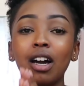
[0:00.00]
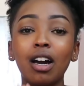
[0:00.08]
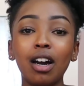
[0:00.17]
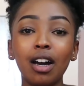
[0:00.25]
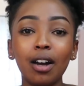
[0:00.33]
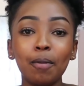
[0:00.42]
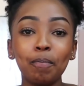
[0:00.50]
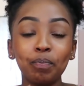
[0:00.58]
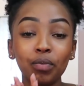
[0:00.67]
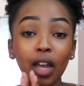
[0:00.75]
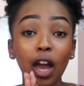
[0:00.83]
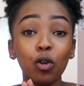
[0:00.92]

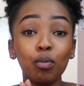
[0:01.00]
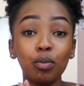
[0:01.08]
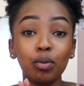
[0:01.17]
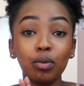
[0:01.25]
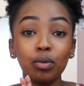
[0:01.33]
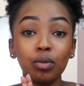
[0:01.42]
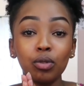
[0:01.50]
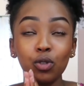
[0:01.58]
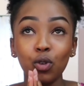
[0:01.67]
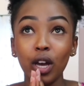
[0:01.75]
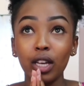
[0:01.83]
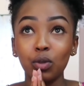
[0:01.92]
I hope
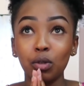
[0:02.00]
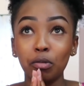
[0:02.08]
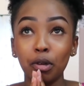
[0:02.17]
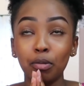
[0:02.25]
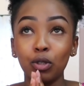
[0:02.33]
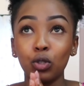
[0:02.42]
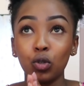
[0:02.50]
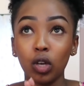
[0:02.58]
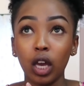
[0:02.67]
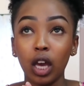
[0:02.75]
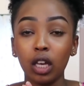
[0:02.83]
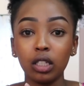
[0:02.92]
you guys would be able to
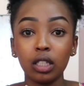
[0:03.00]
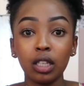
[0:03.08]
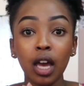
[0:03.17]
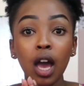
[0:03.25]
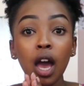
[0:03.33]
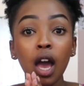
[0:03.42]
hear it.